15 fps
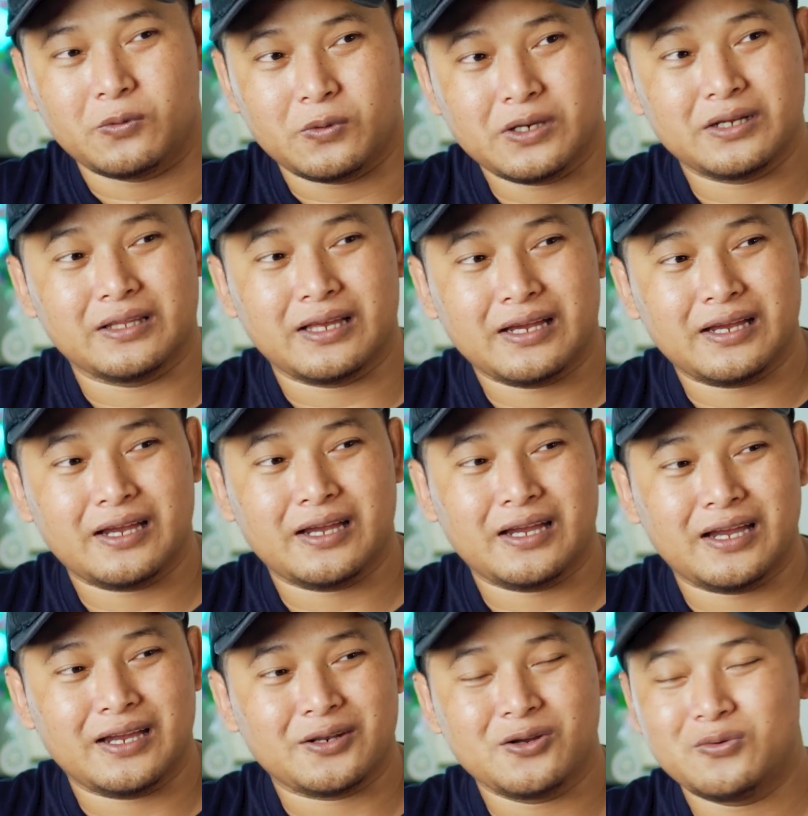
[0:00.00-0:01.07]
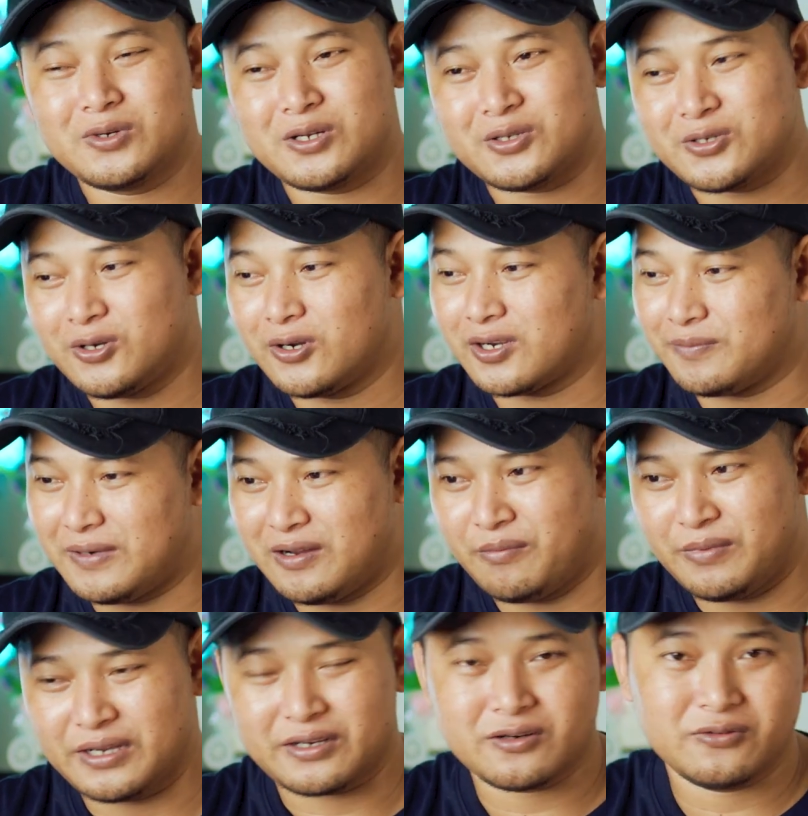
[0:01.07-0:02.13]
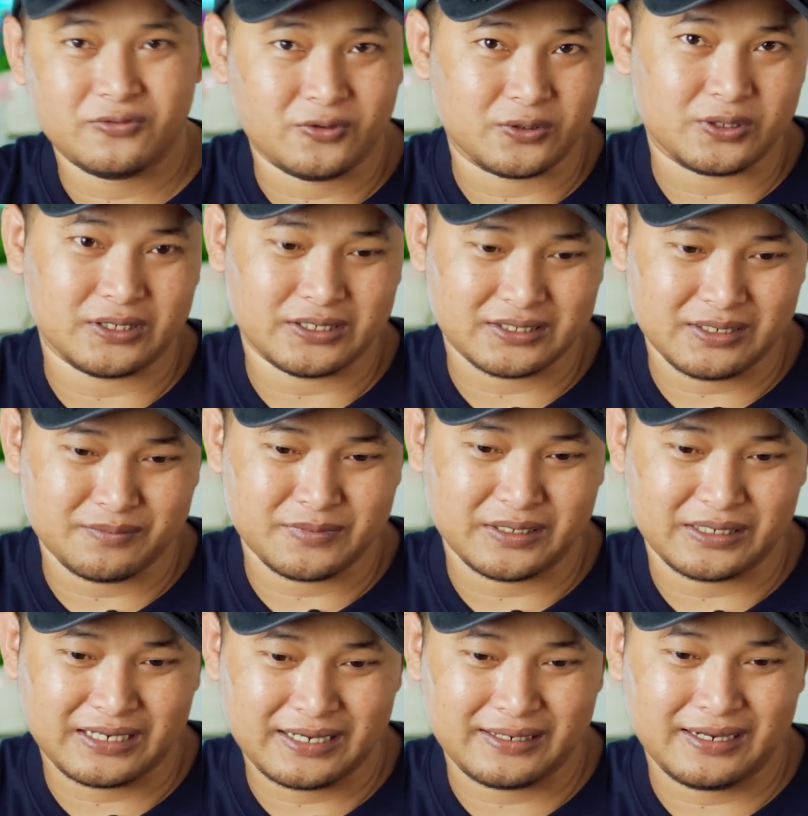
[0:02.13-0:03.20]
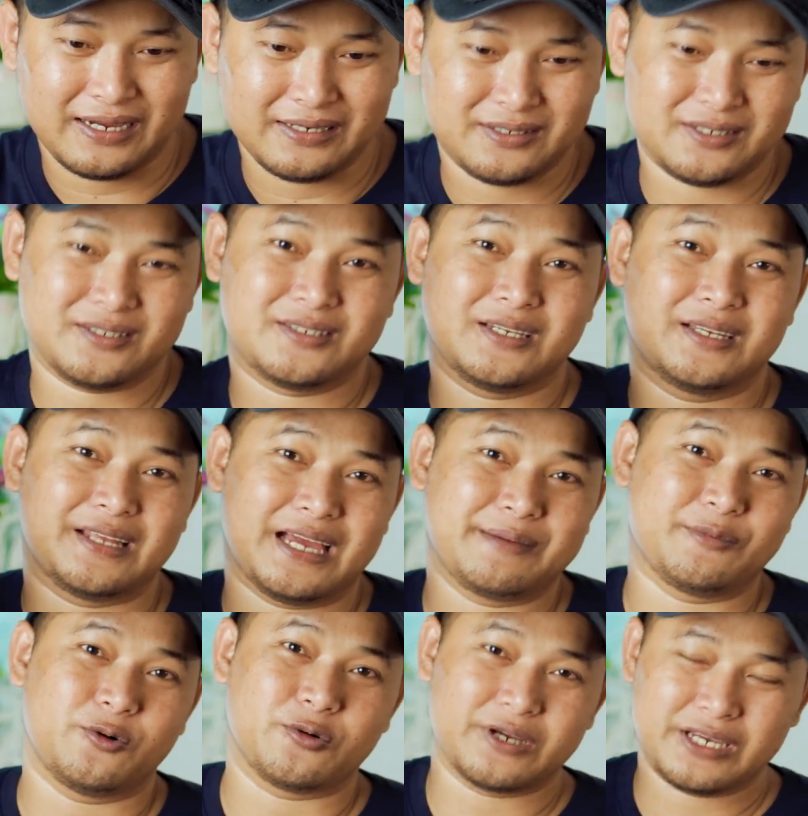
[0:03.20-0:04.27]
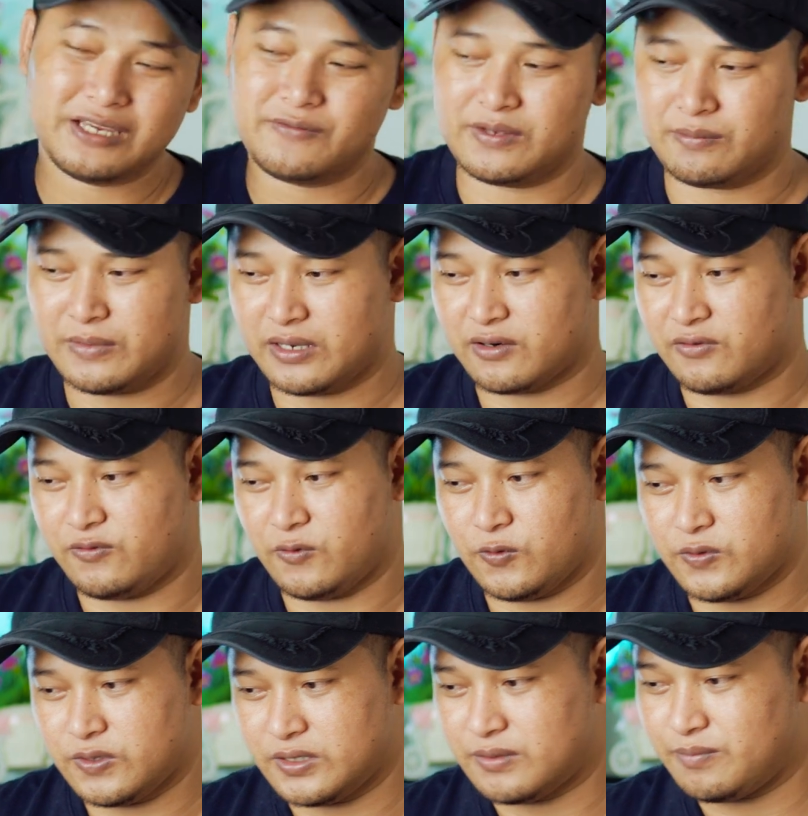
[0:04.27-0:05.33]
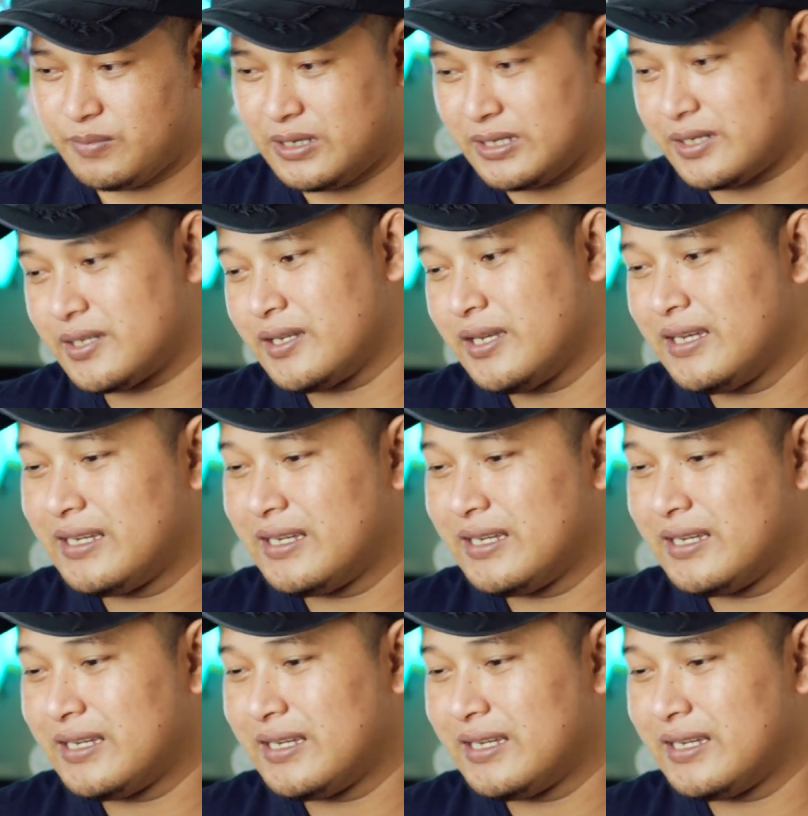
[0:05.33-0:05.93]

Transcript: well, I, I don't want to talk about Micro Four Third or something. I, I just said I'm okay with Micro Four Third, but